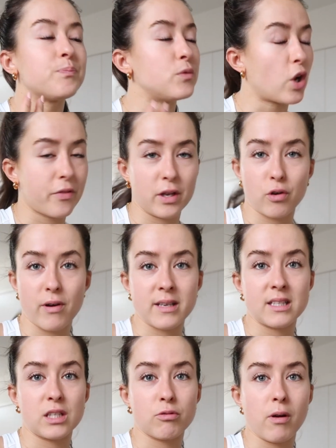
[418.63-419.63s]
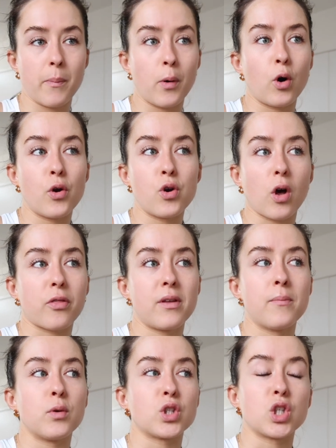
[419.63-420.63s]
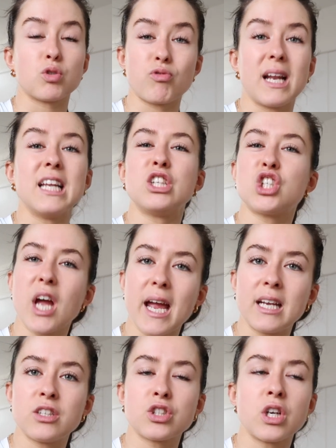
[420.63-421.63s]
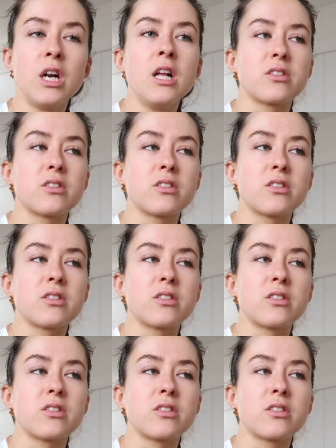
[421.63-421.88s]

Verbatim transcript: Nothing crazy to report, nothing much has really changed.